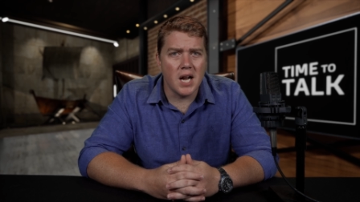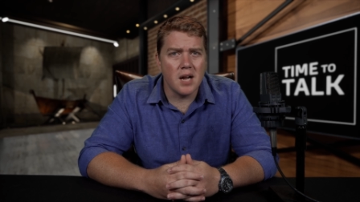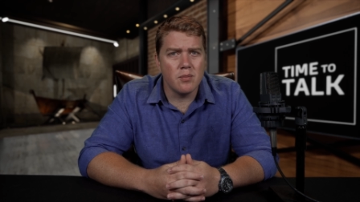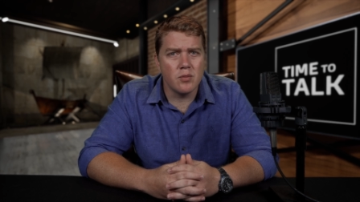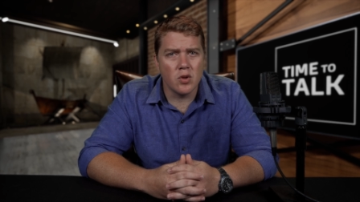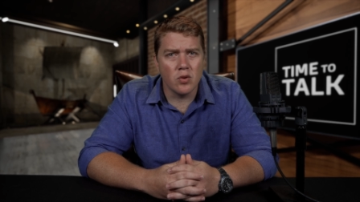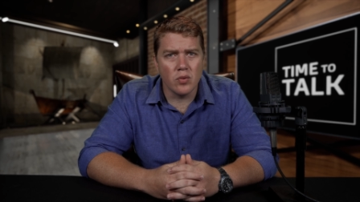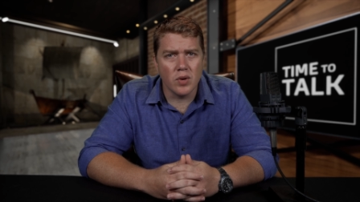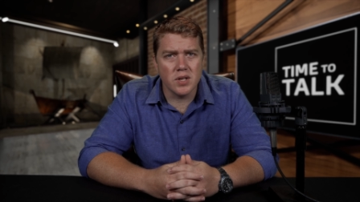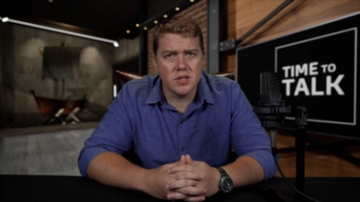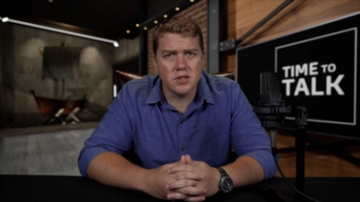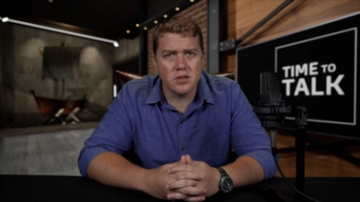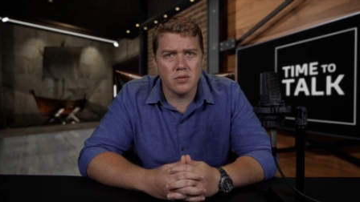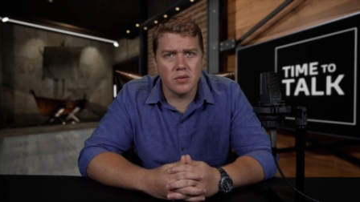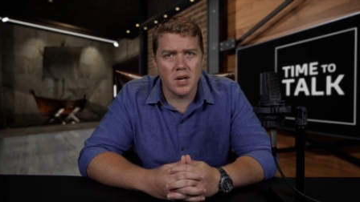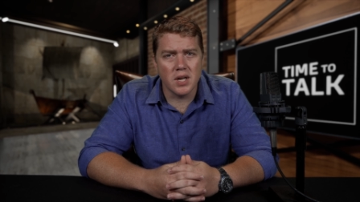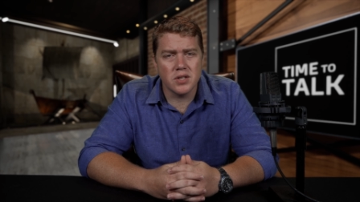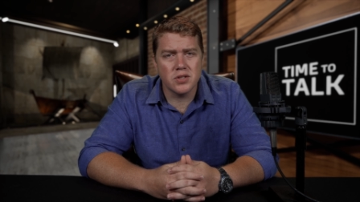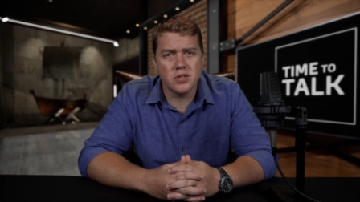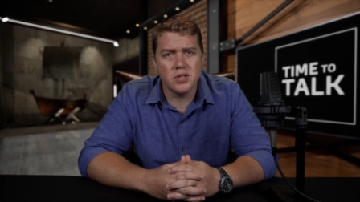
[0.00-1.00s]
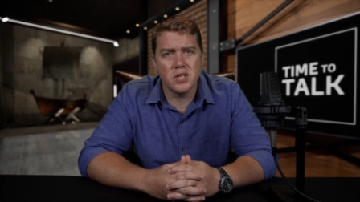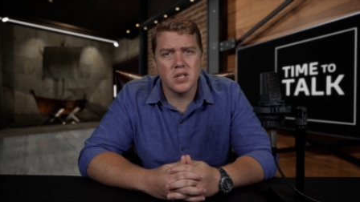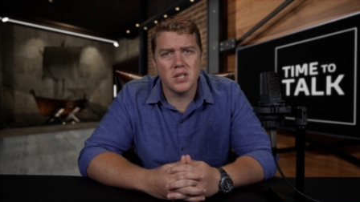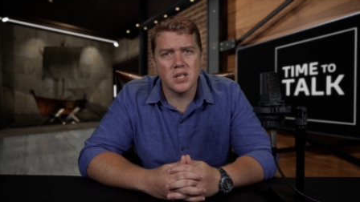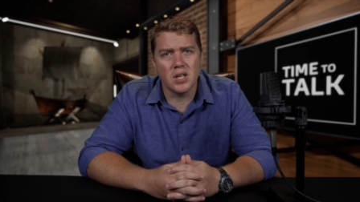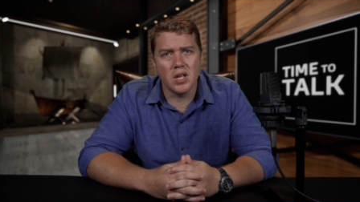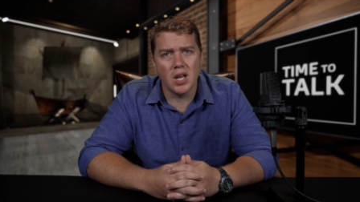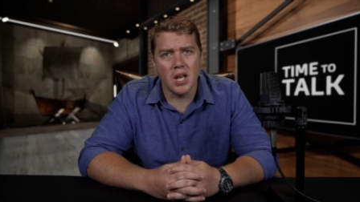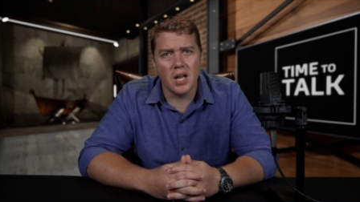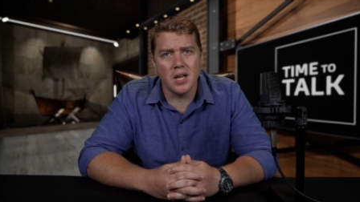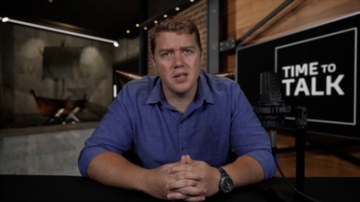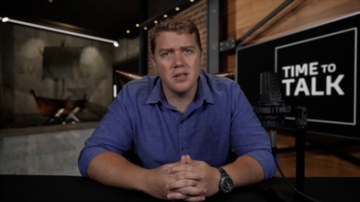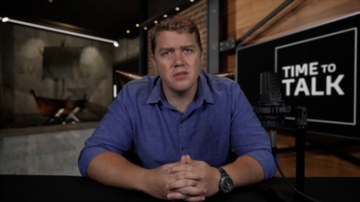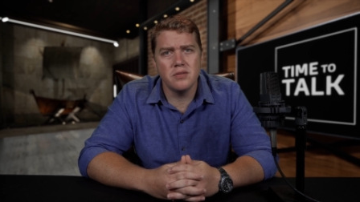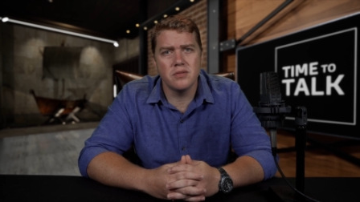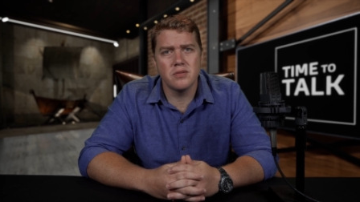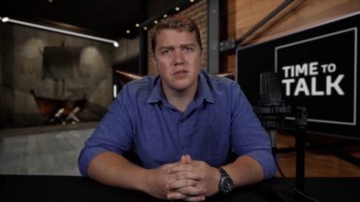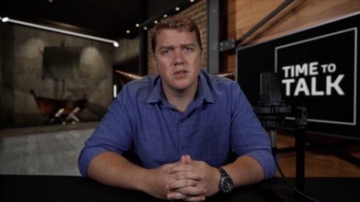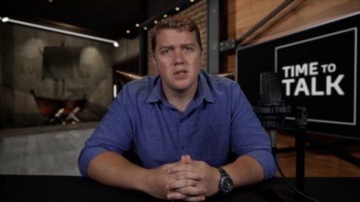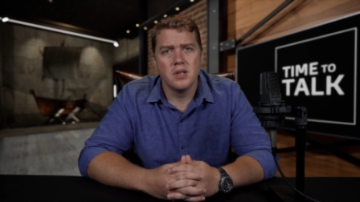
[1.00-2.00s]
that I am the resurrection and the
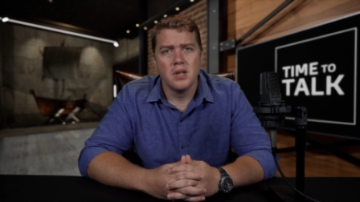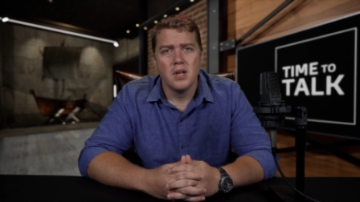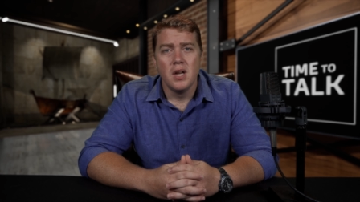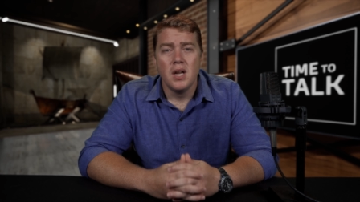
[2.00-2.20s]
life?